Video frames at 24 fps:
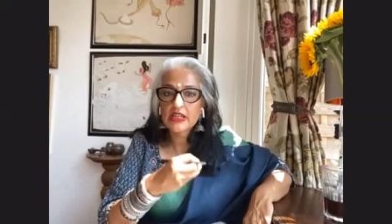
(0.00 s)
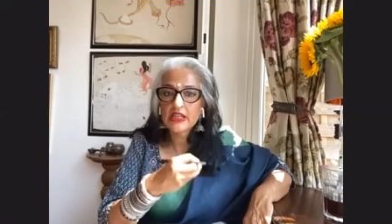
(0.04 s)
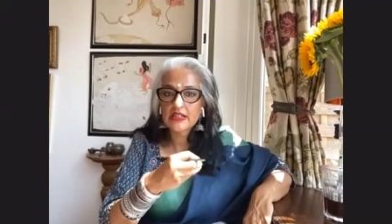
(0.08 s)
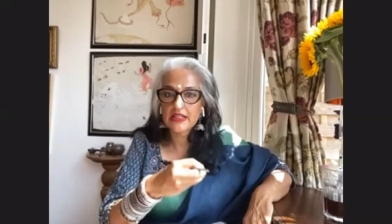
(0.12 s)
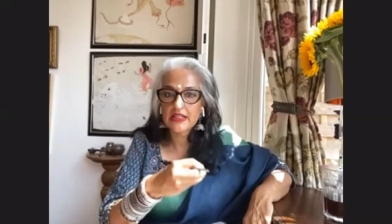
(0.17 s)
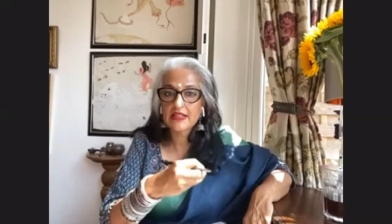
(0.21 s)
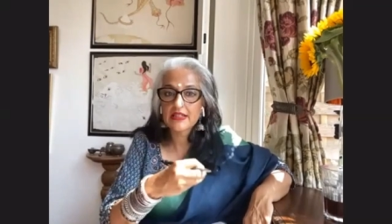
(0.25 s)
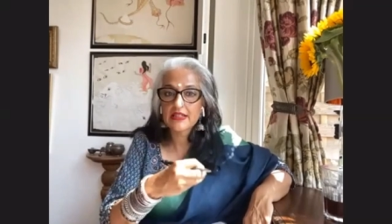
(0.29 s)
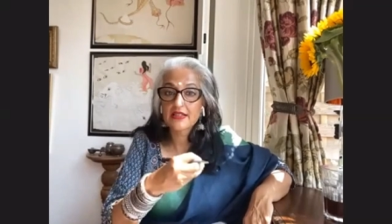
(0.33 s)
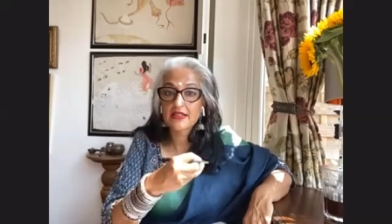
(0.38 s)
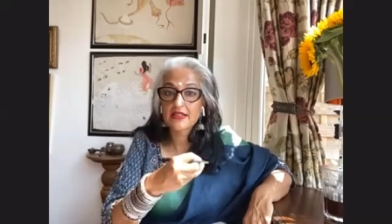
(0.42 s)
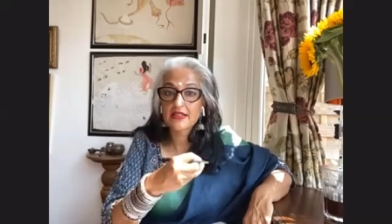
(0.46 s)

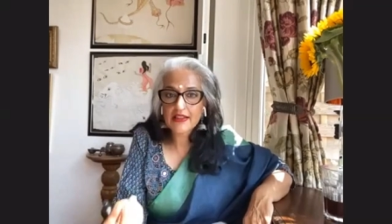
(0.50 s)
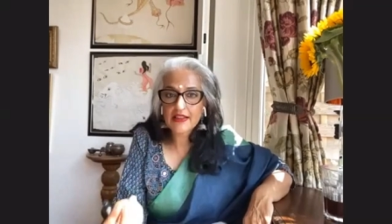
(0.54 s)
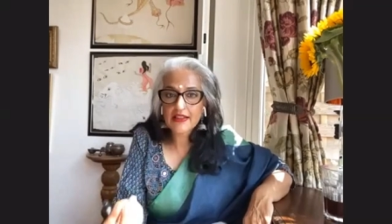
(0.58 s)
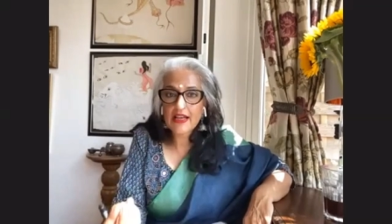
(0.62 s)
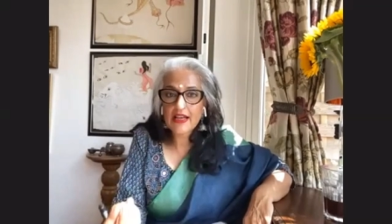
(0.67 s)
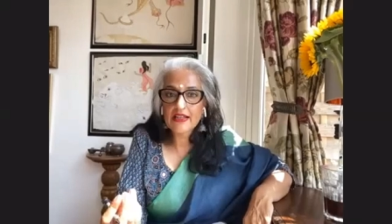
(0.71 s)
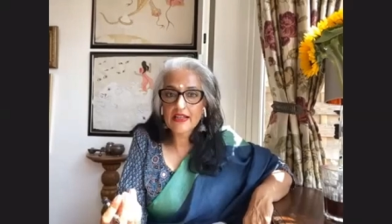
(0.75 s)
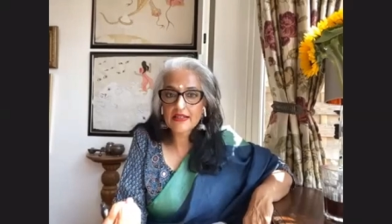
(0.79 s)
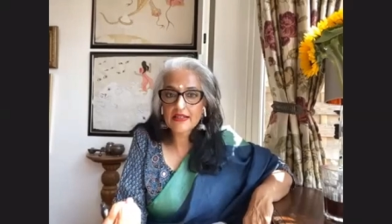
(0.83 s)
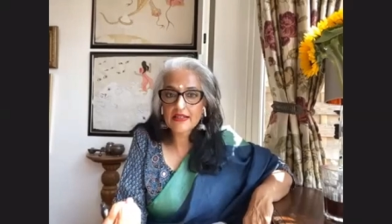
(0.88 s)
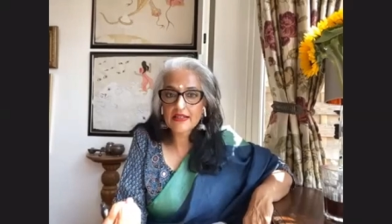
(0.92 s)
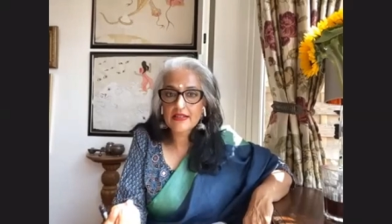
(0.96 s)
thing that
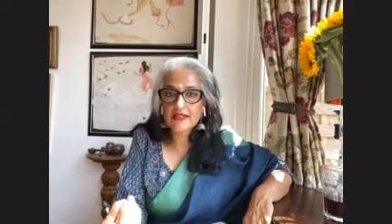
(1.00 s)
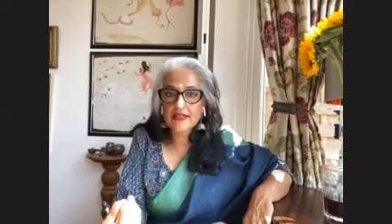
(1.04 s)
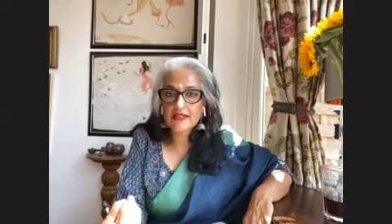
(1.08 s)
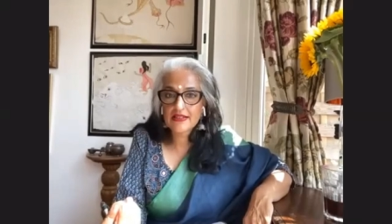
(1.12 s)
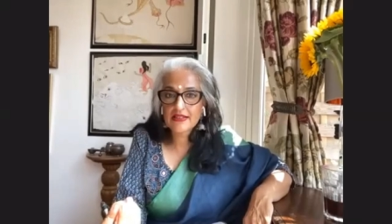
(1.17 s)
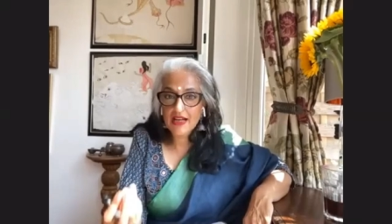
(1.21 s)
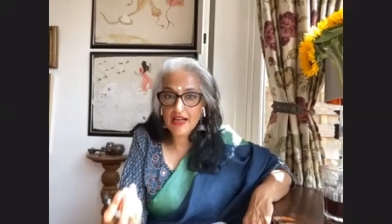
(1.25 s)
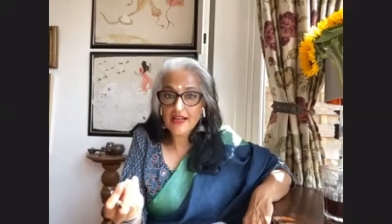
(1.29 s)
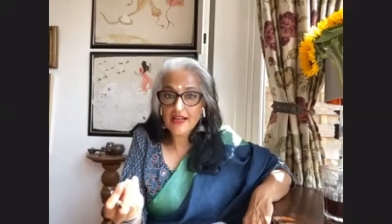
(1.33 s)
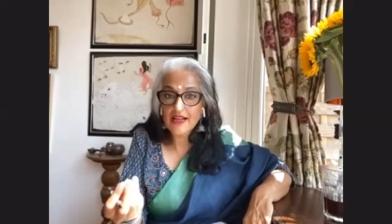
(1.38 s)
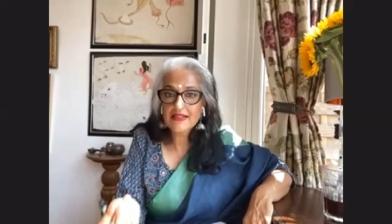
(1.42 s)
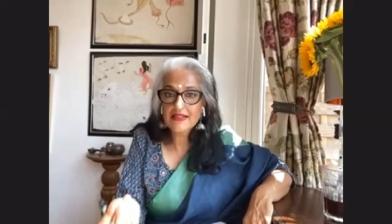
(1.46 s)
does
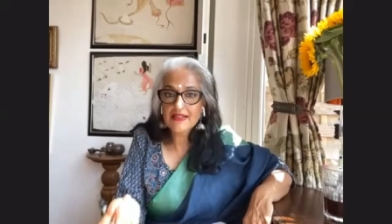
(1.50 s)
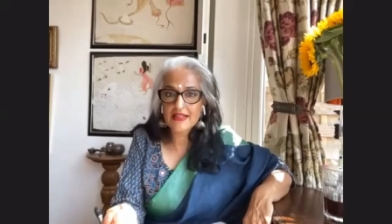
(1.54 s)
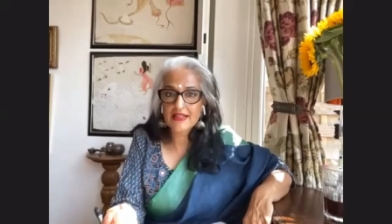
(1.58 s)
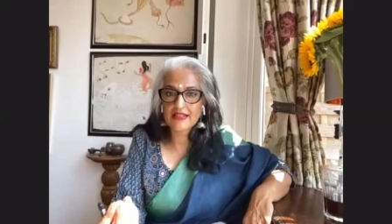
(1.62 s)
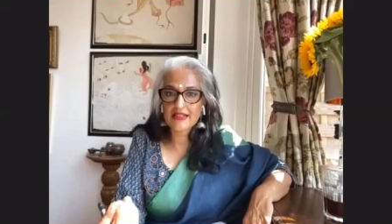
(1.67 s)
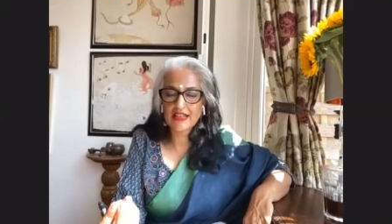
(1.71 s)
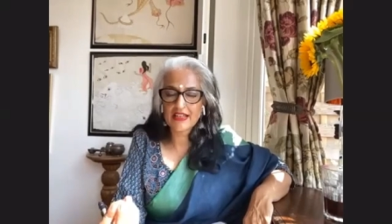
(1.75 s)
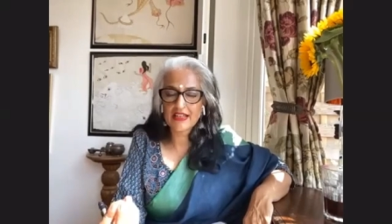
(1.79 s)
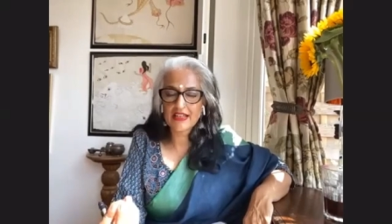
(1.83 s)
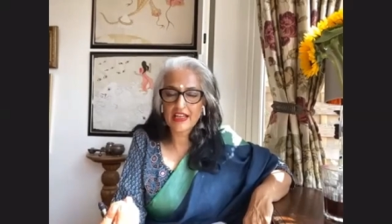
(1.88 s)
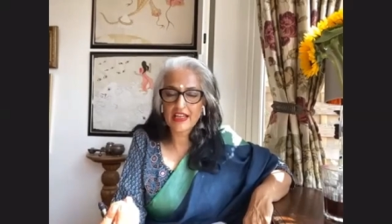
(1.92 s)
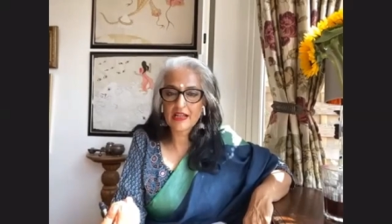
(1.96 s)
take
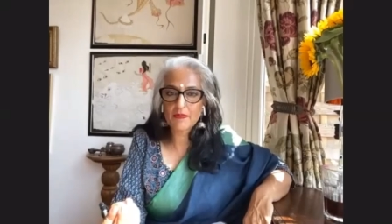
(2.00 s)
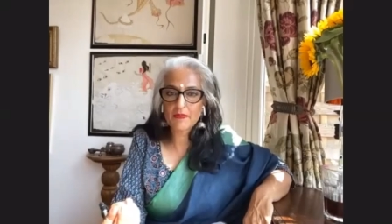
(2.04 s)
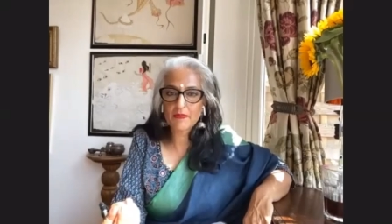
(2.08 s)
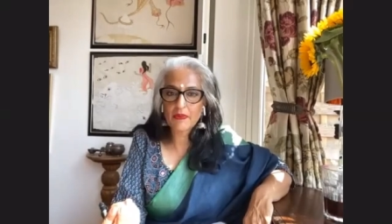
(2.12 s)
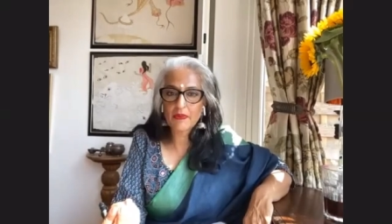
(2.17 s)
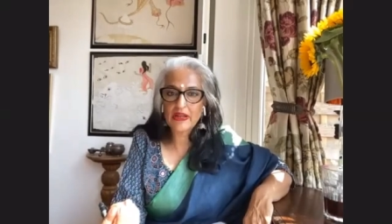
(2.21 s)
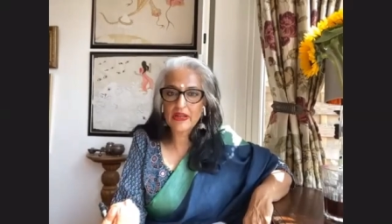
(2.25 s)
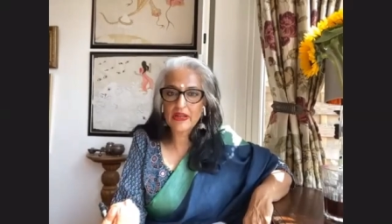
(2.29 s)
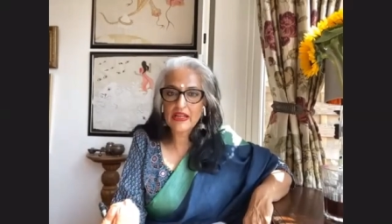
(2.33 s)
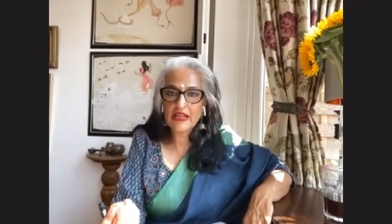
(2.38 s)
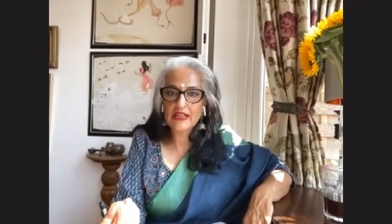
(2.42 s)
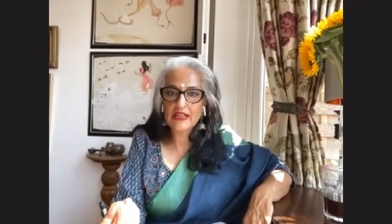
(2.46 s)
place
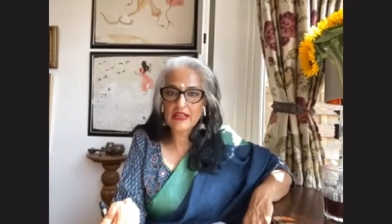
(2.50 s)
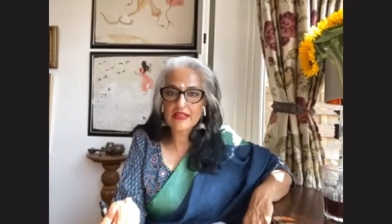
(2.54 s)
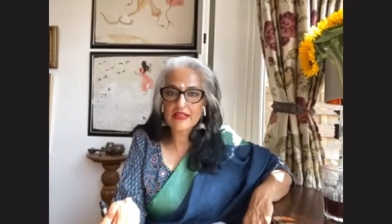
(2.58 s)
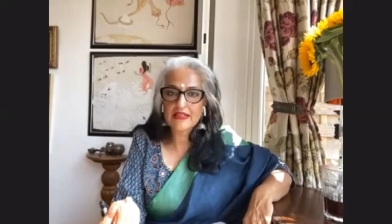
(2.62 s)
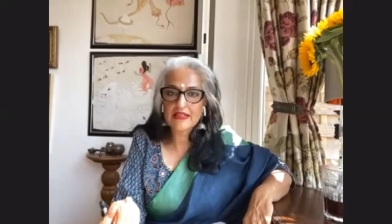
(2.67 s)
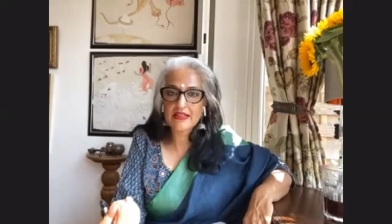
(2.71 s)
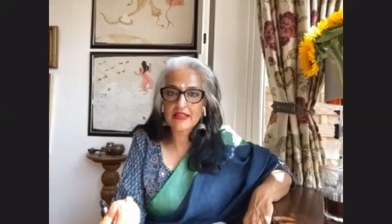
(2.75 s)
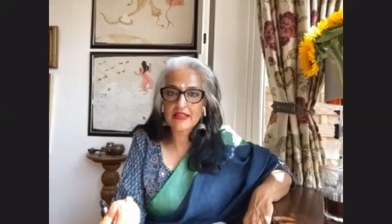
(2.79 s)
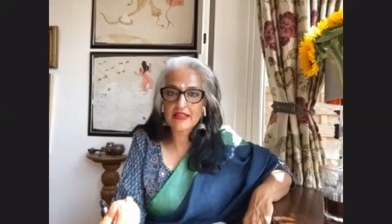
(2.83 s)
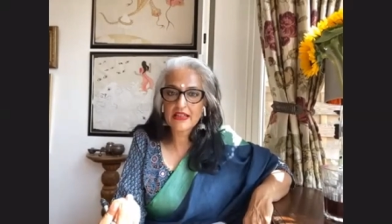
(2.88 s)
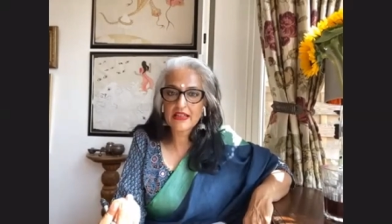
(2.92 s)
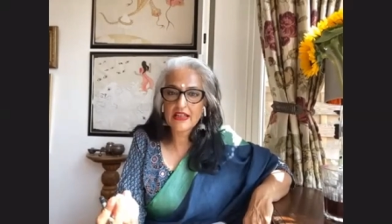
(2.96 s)
in
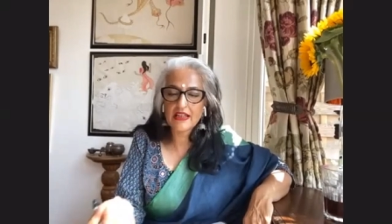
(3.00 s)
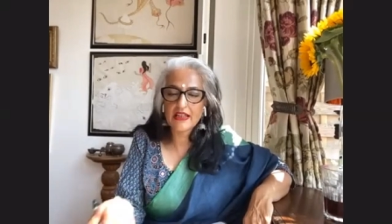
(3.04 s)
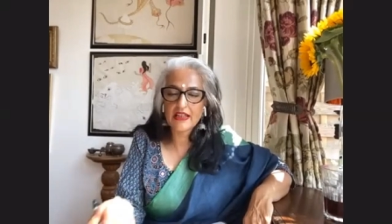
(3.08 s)
threesomes